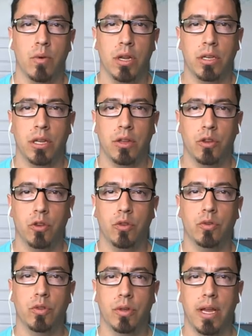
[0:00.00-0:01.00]
What can you
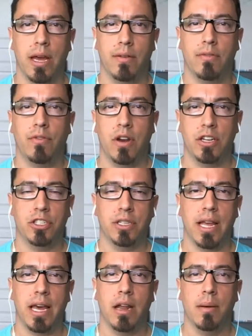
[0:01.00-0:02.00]
do to kind of freshen
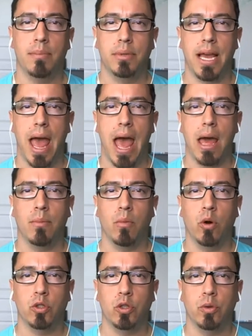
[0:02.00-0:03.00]
that up, to add
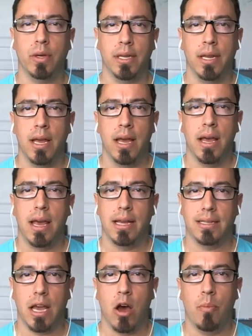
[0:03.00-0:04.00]
more to it,
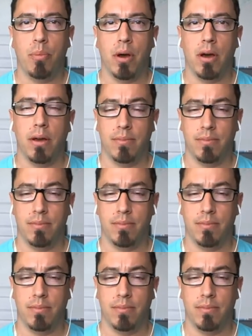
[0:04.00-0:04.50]
and to help